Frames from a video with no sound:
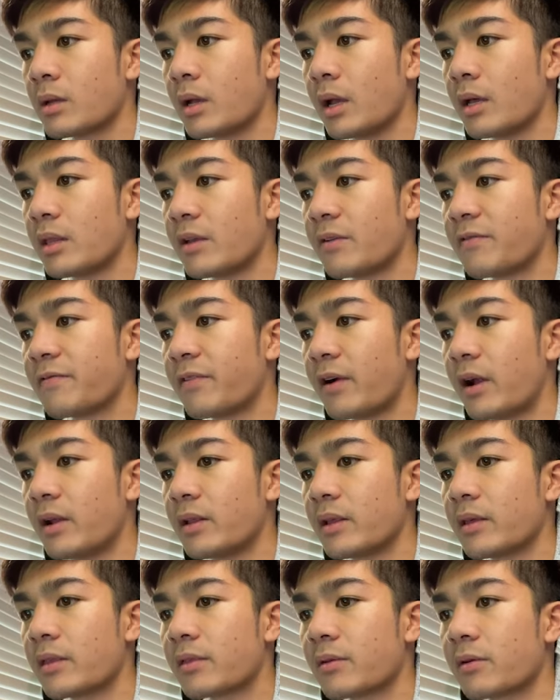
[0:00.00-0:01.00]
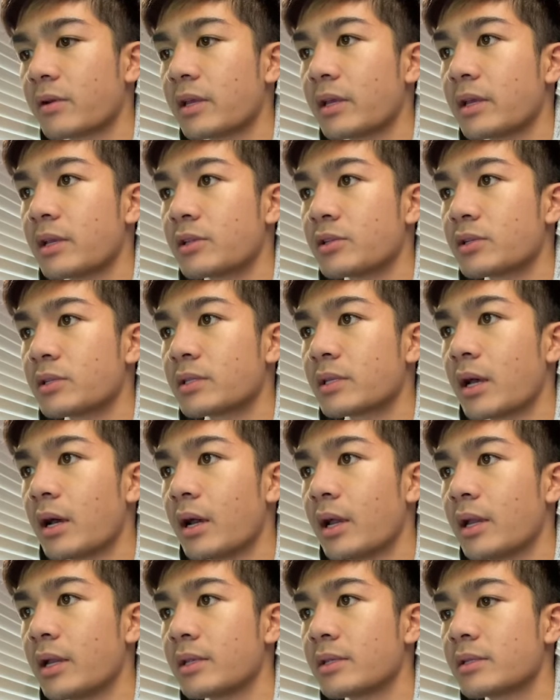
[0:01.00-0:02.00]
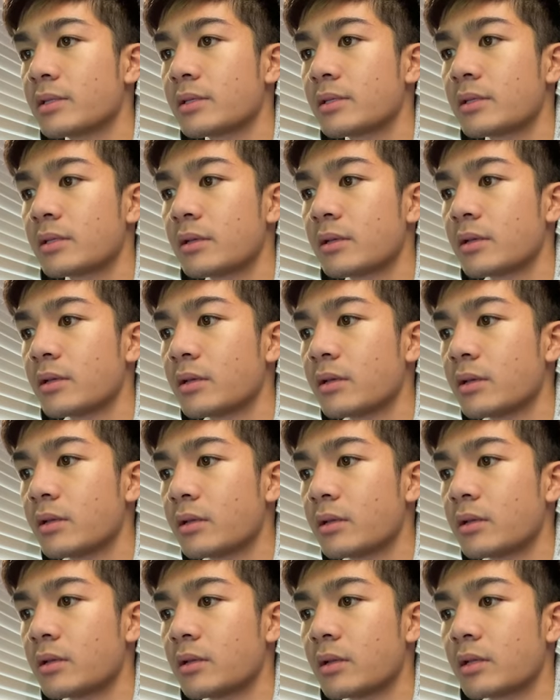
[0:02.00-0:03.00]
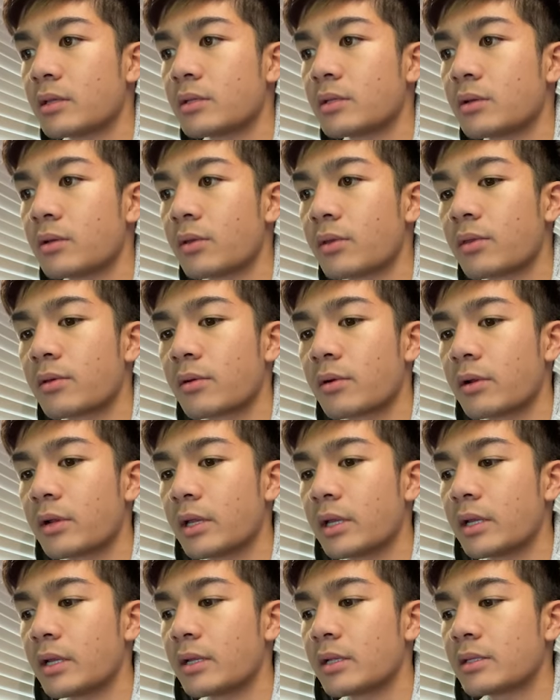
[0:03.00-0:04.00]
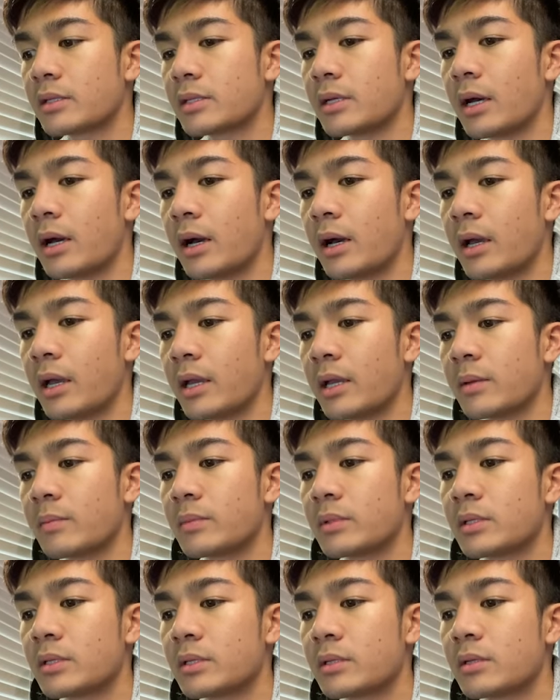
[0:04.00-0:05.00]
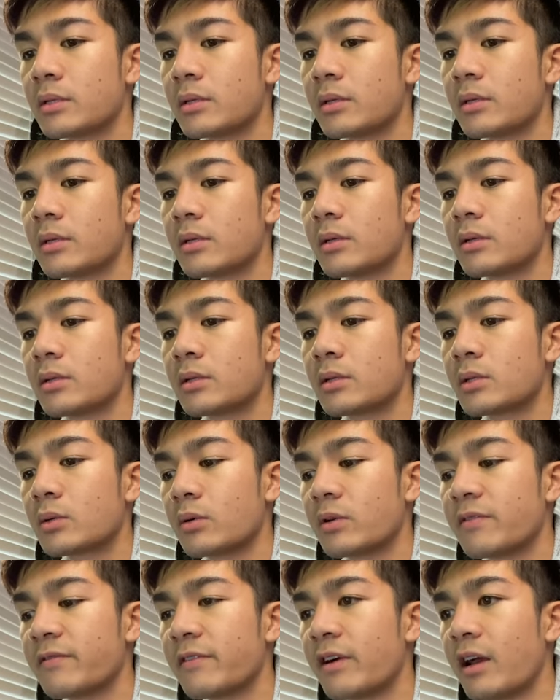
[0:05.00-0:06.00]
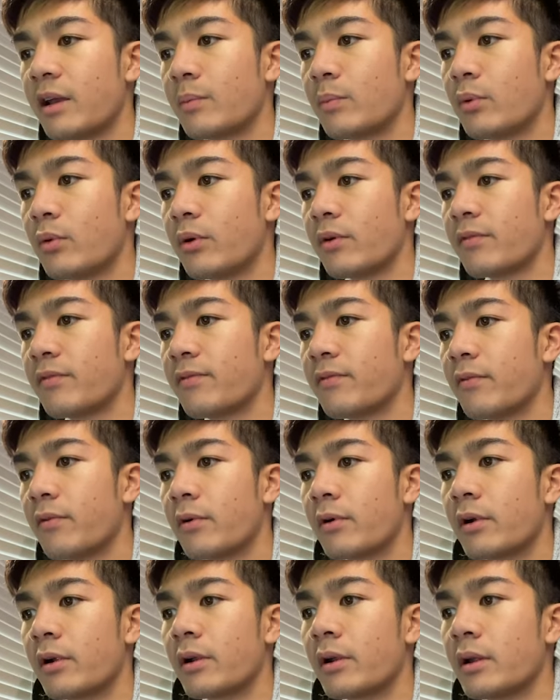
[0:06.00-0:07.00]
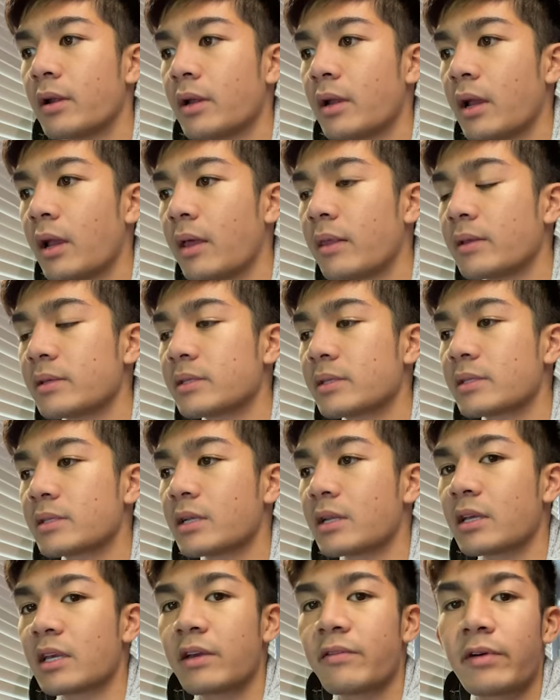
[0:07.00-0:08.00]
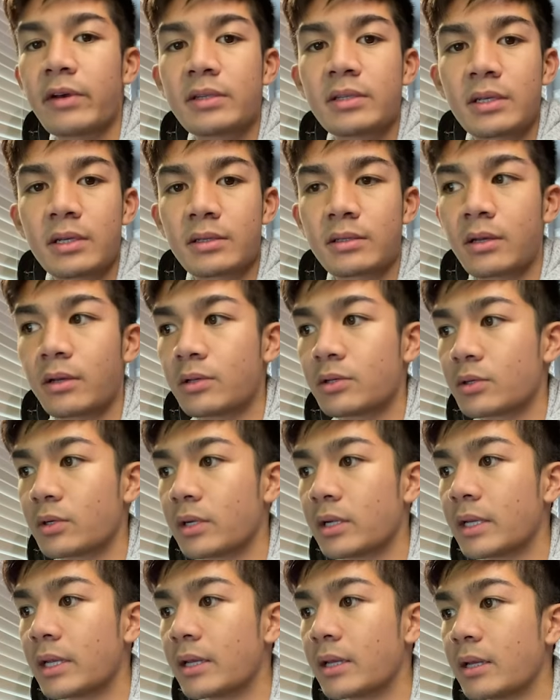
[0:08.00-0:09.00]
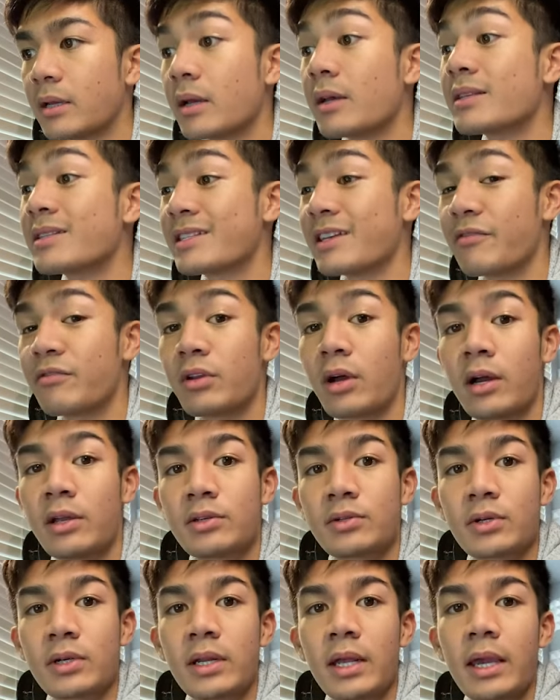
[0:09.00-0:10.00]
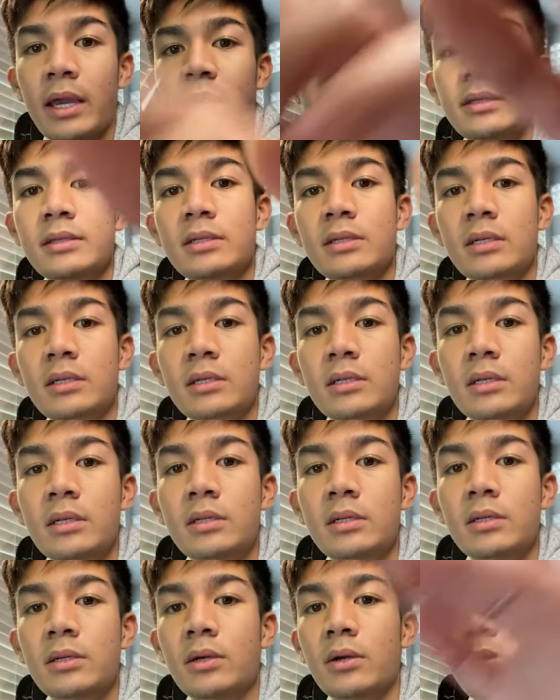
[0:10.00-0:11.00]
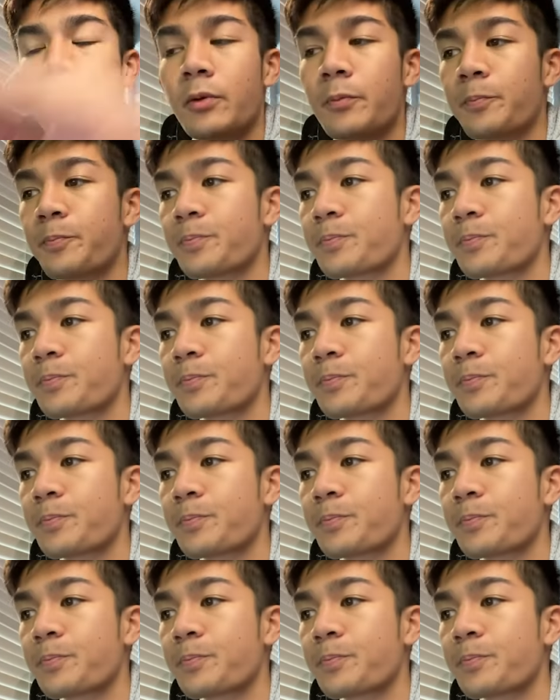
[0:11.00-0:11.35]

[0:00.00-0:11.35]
And then finally 30 inches height. Let's do 30 times 25.4. And this is going to give us 762